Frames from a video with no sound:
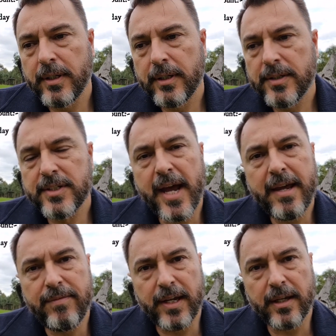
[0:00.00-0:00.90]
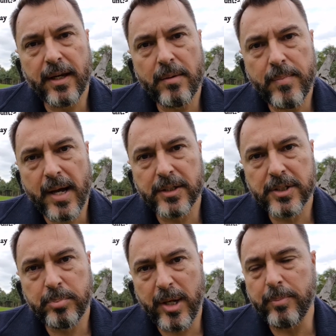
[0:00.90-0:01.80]
saving
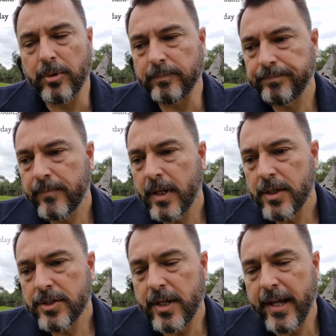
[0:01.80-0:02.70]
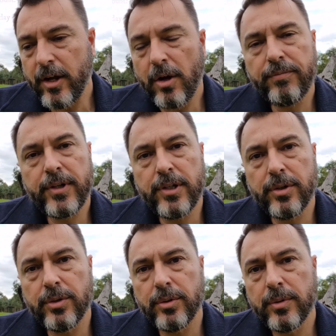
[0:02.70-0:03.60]
amongst people. So they offer
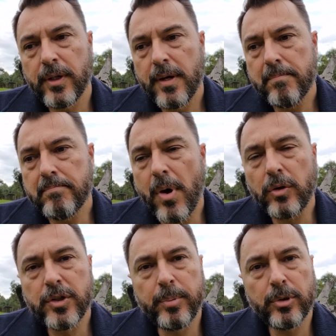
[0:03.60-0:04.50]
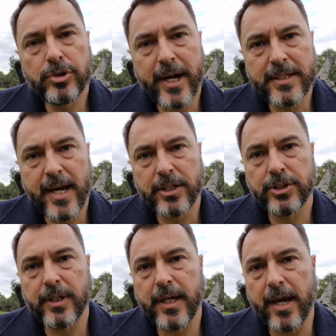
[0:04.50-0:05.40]
you multiple
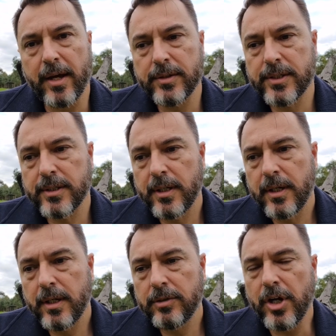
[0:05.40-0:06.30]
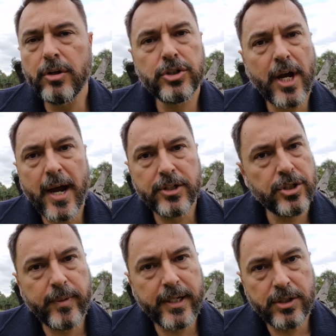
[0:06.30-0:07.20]
transaction accounts, don't charge
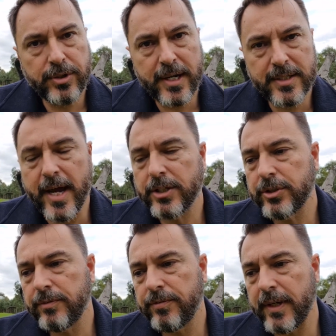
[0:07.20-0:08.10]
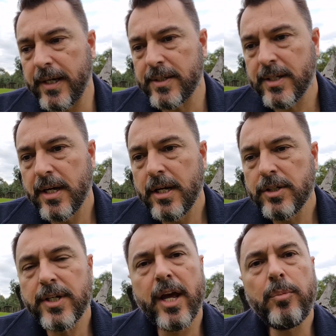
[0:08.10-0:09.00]
you any transaction fees,
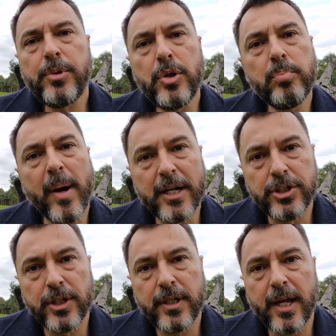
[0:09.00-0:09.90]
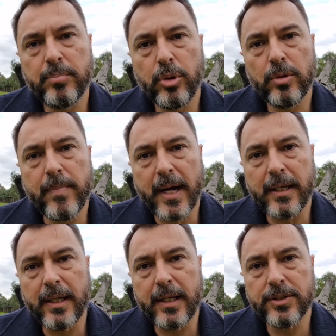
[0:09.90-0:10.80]
to help you budget and put
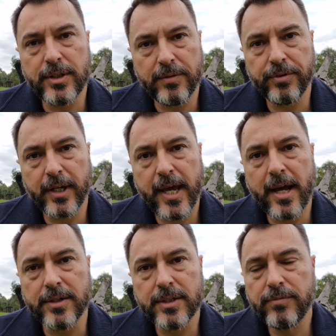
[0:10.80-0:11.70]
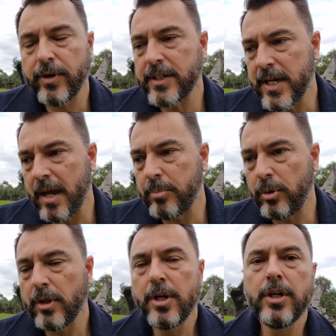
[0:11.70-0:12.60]
money into different accounts. For
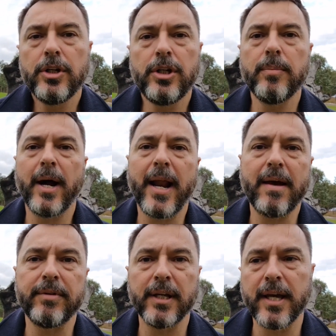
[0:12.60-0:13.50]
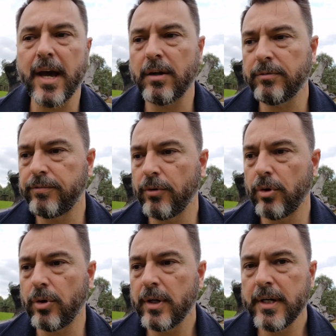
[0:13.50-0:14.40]
example, you might have an account
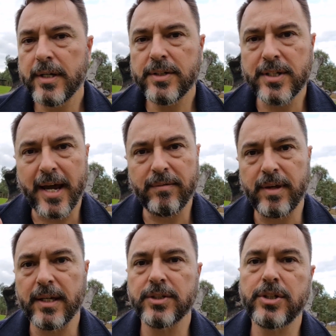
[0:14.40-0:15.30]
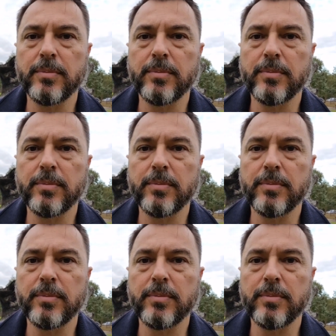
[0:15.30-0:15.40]
for savings, you